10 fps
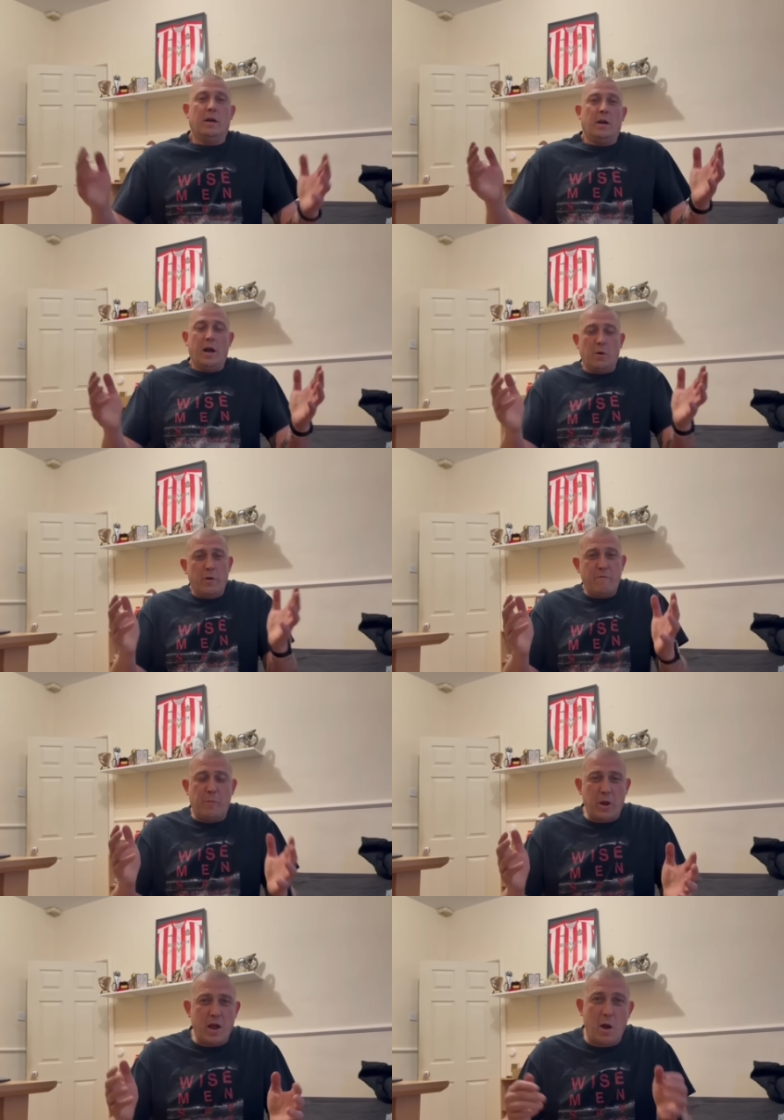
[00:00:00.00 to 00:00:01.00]
Hello
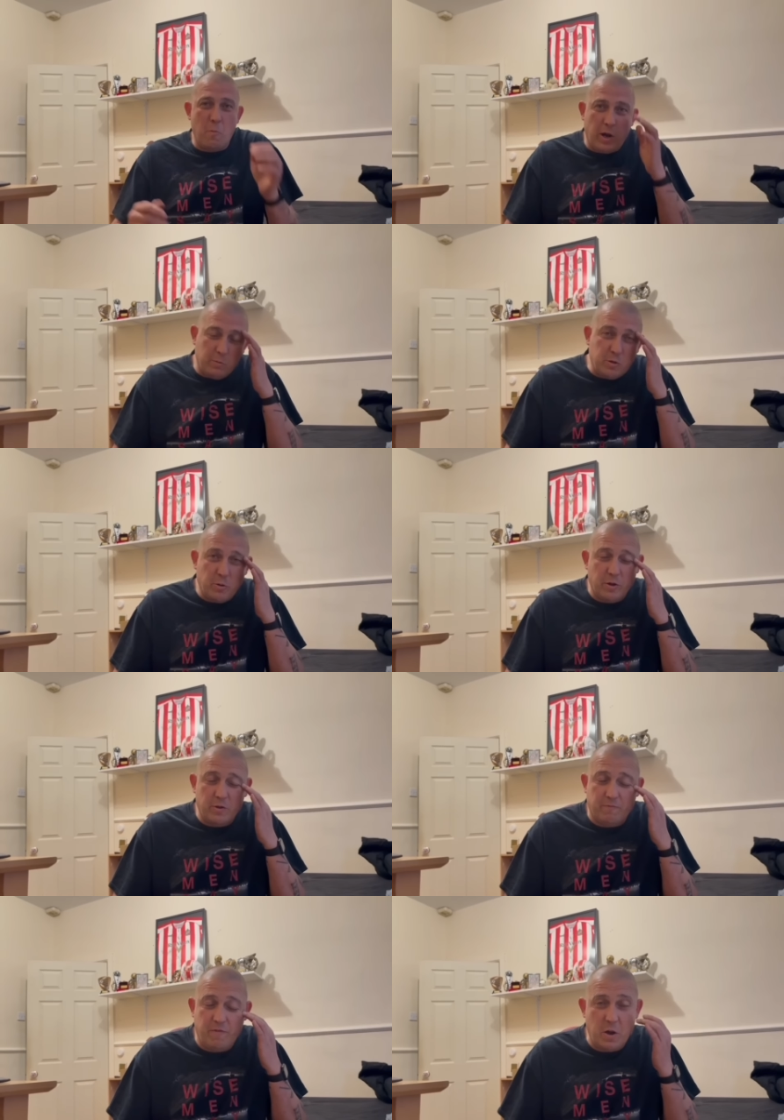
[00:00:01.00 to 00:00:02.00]
everybody and welcome to
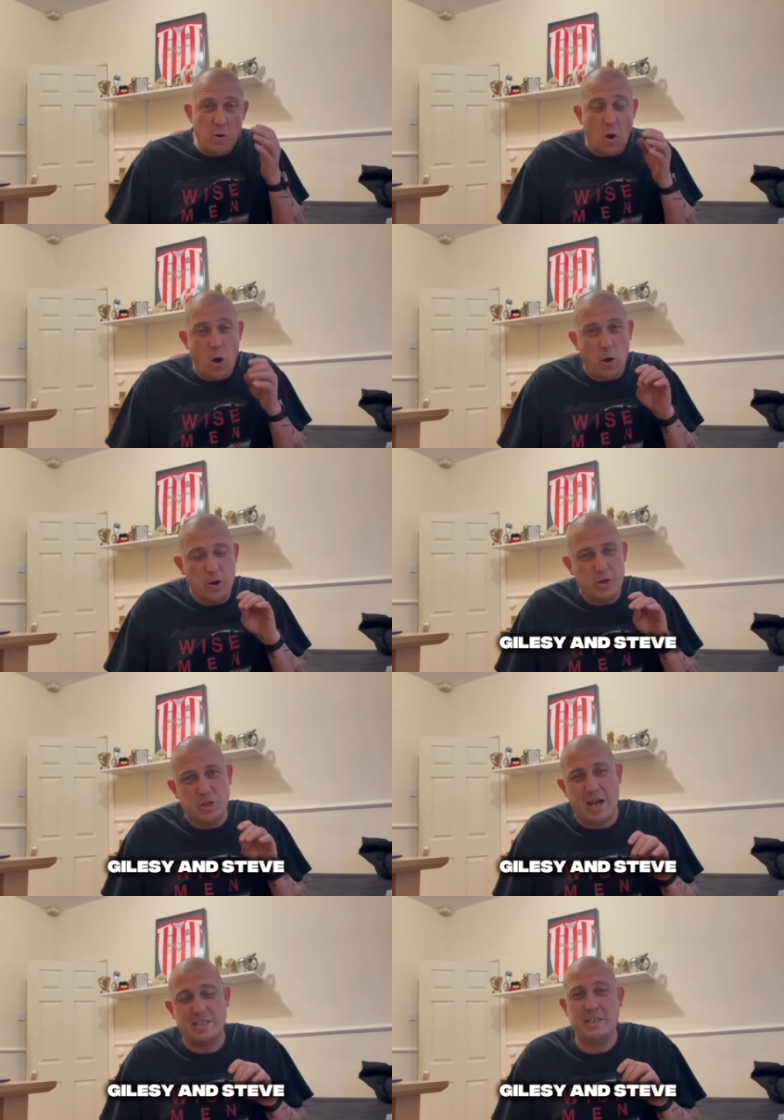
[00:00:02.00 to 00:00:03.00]
another video on
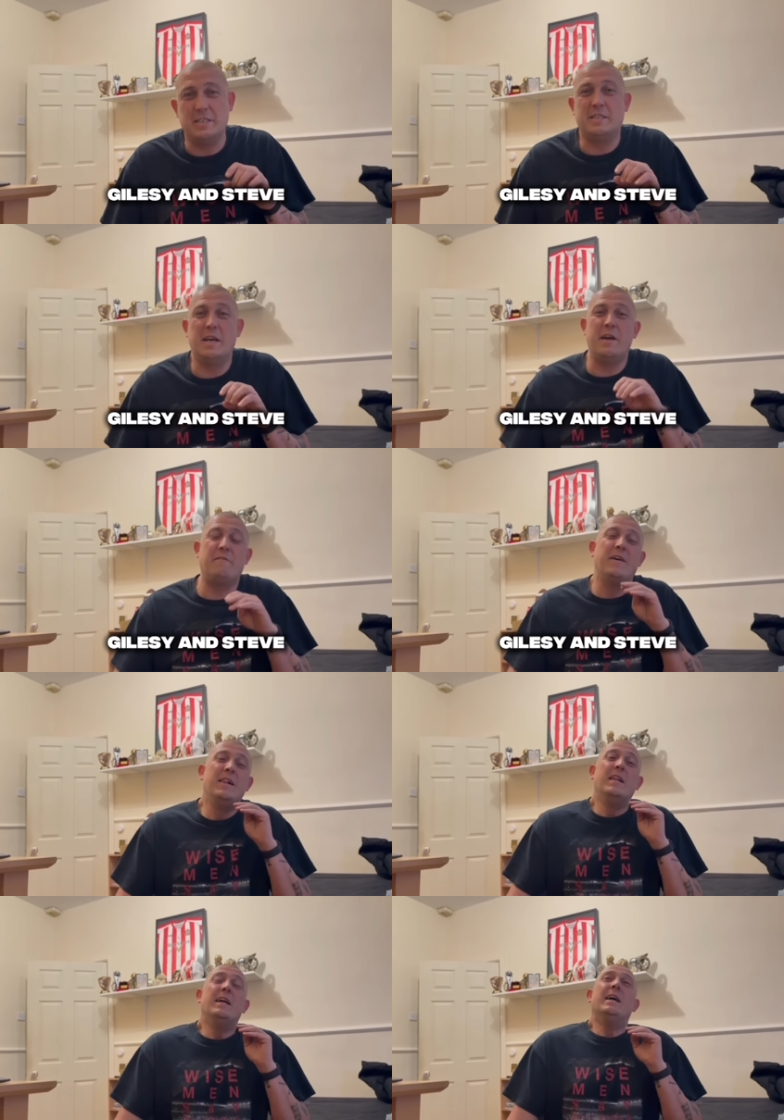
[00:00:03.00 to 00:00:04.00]
Jazzy and Steve.
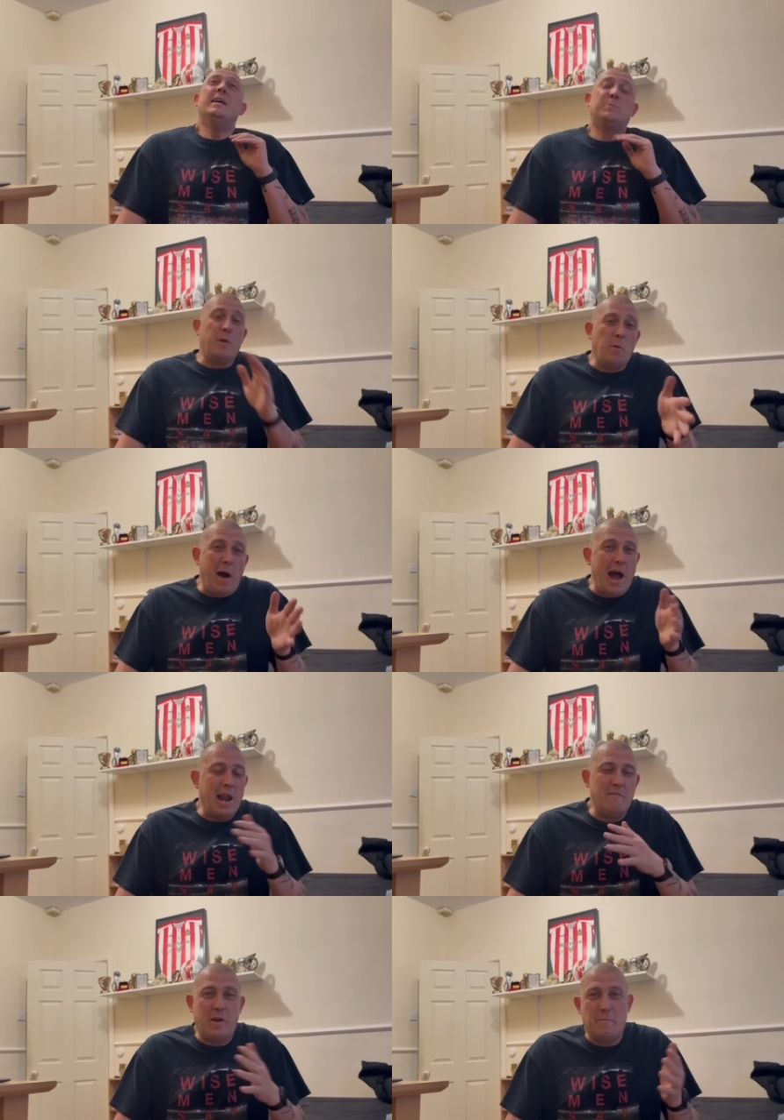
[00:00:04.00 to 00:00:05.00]
It's been a while,
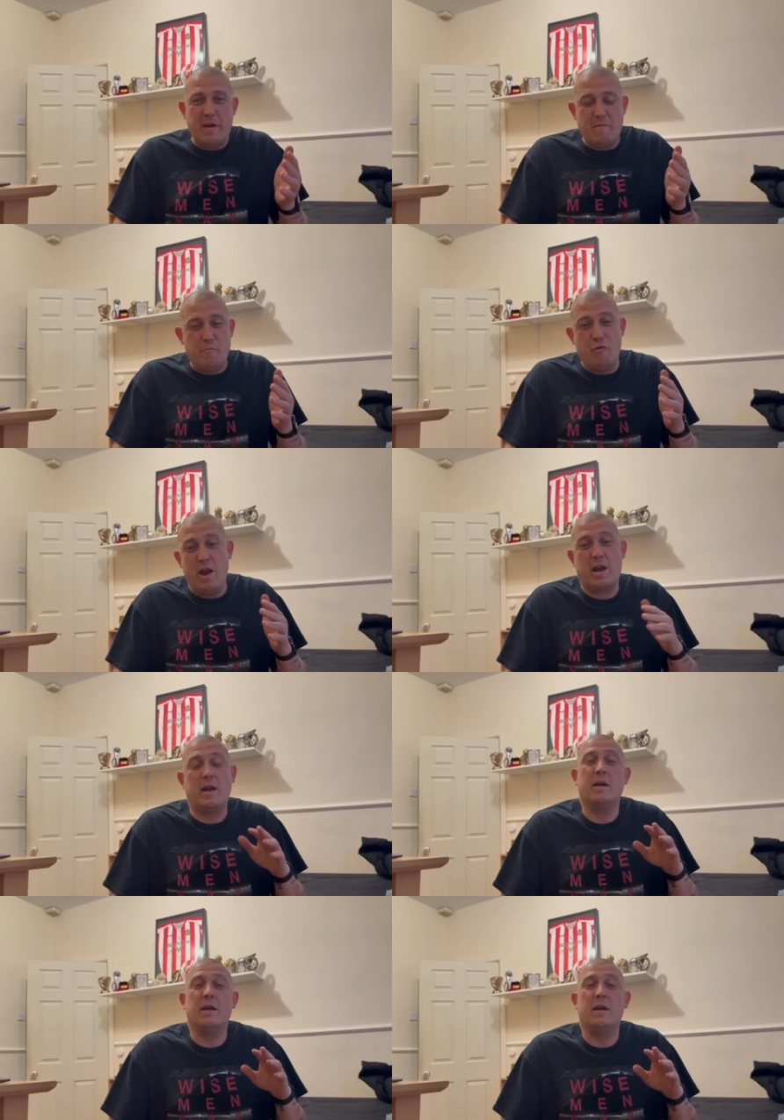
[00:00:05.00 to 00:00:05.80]
I've had a bit of a break.